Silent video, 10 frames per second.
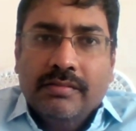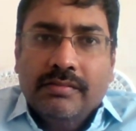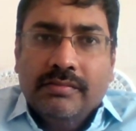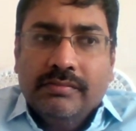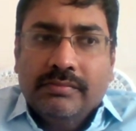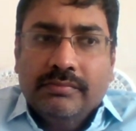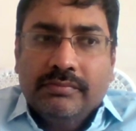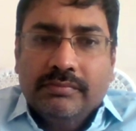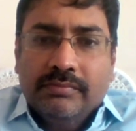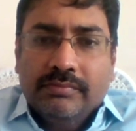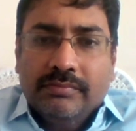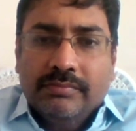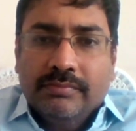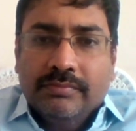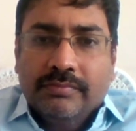
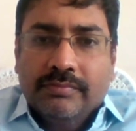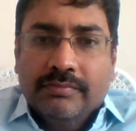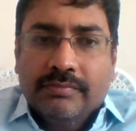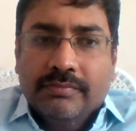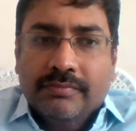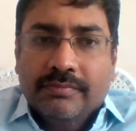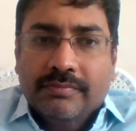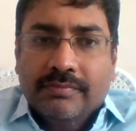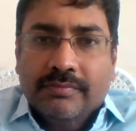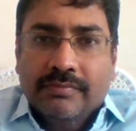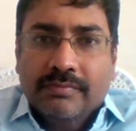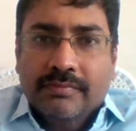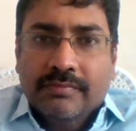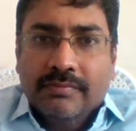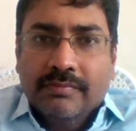
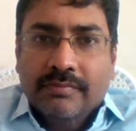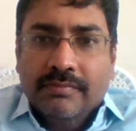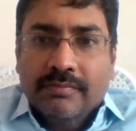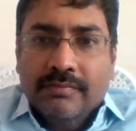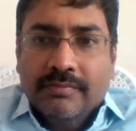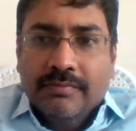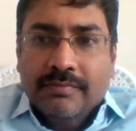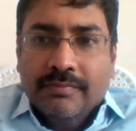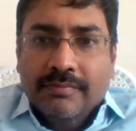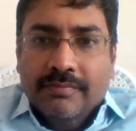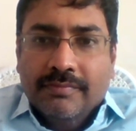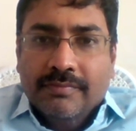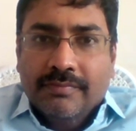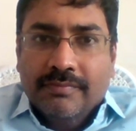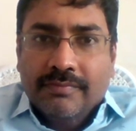
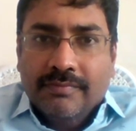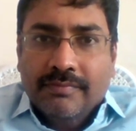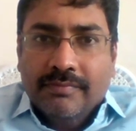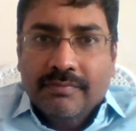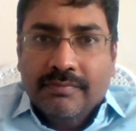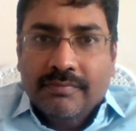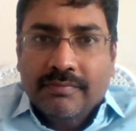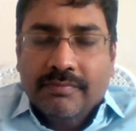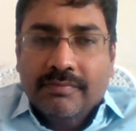(not speaking)